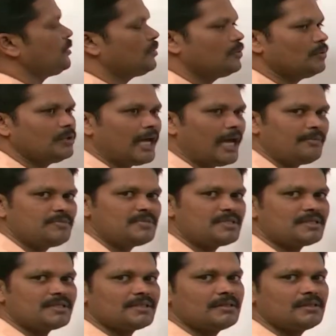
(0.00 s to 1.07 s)
2
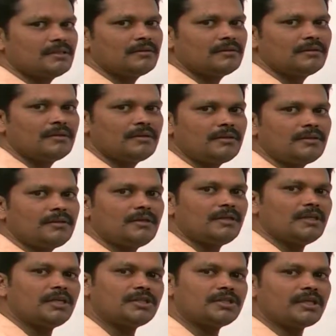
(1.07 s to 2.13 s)
times,
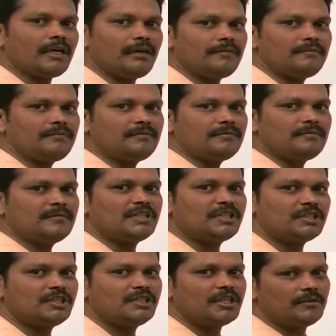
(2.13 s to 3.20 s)
each time we
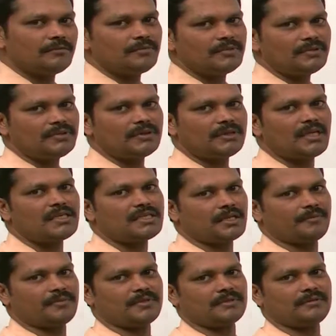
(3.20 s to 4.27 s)
should jump 3
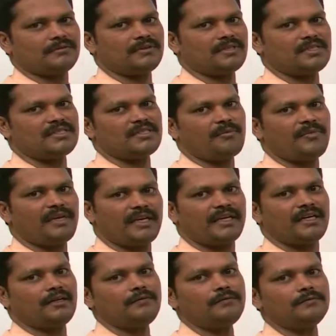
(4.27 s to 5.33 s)
steps. That is the meaning
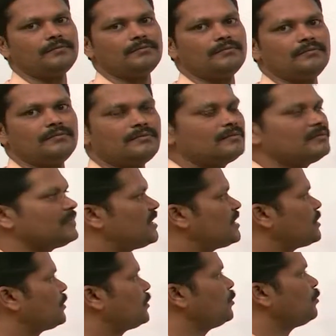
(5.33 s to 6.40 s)
of
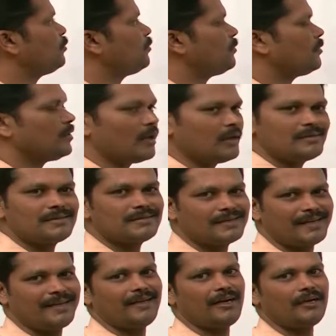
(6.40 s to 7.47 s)
this 2 cross
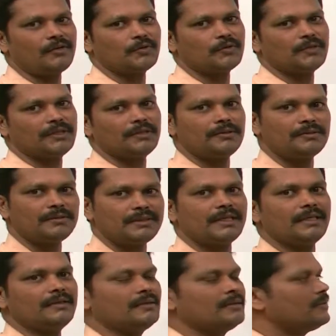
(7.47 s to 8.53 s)
3 or 2 into 3.
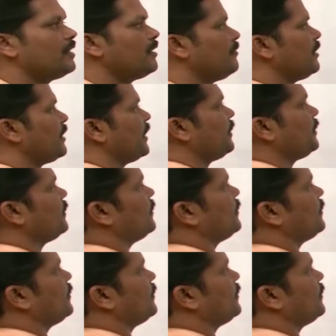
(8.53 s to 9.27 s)
Then we will get